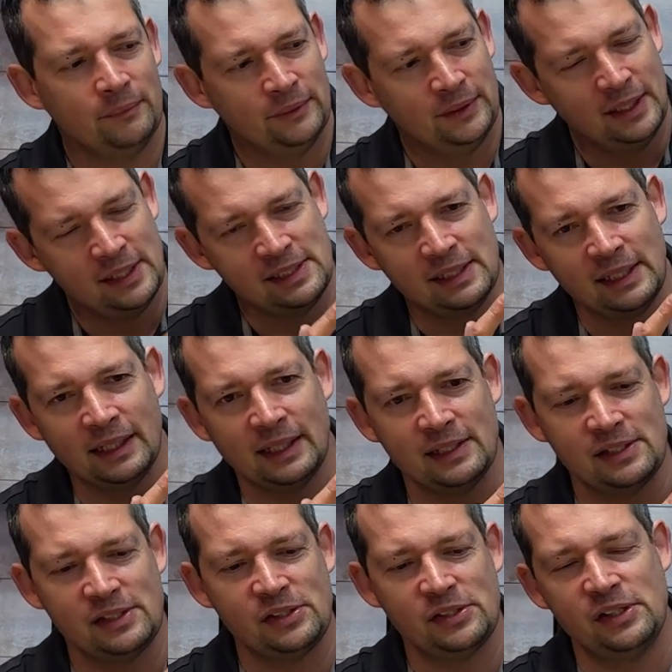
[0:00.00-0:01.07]
This thing
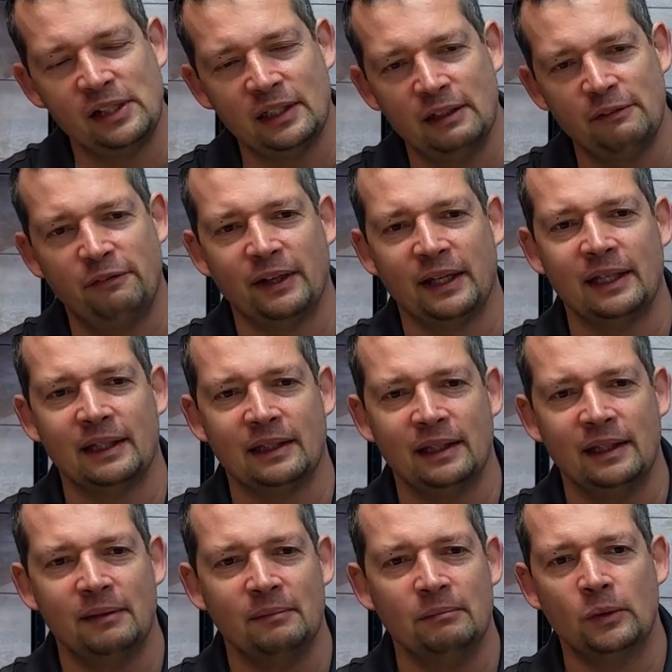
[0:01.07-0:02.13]
is
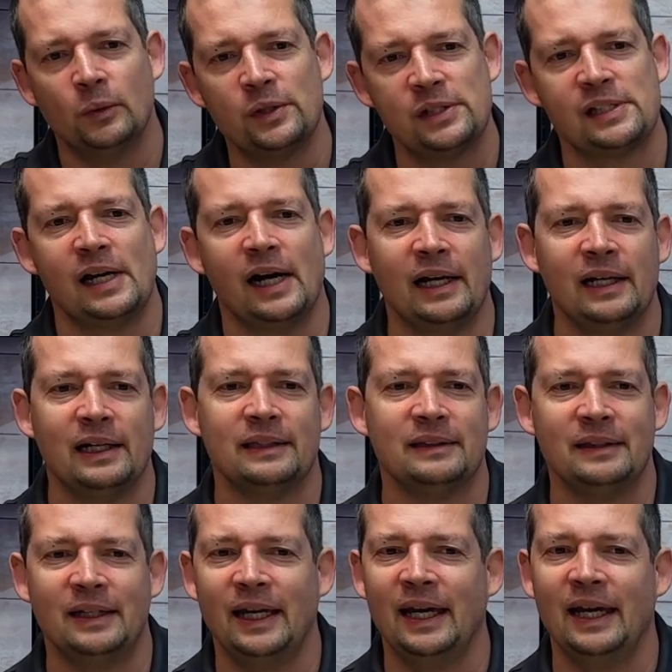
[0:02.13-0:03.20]
significantly more
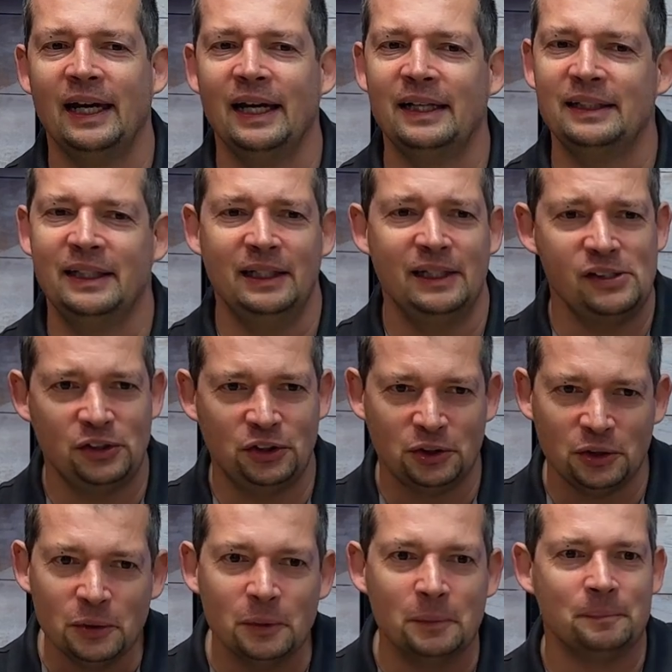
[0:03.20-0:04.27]
silent. And it is
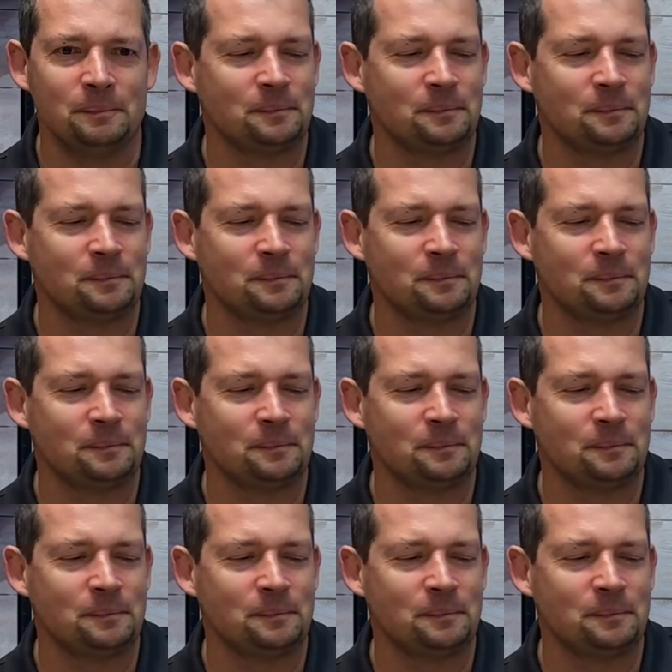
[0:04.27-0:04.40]
true.